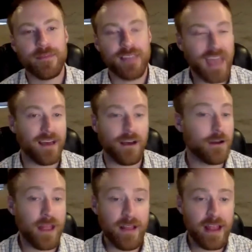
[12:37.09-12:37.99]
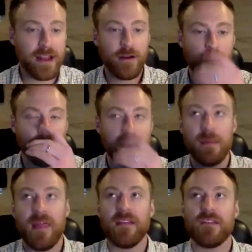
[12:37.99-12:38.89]
Yeah. And I agree. I
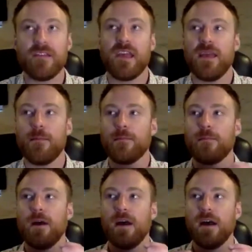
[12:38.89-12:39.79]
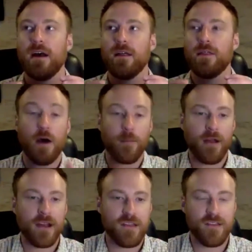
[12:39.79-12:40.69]
mean, that same thought
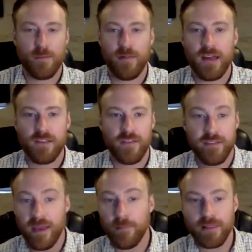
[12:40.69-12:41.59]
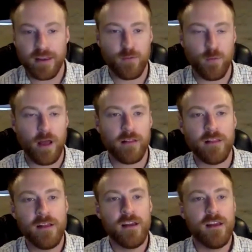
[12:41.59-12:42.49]
process applies to the template as
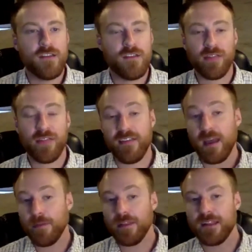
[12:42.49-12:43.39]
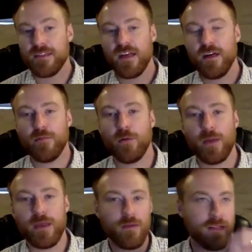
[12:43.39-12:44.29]
well. So like the template itself, where
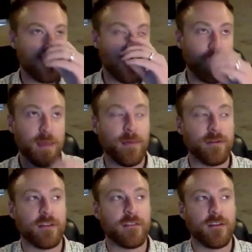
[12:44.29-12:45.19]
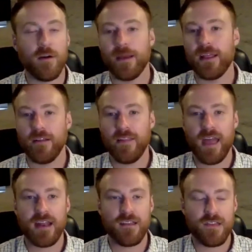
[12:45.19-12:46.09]
we really tell people to go in on
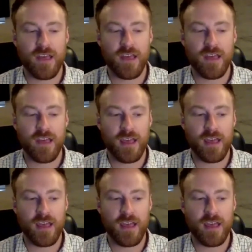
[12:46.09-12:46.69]
that, is saying,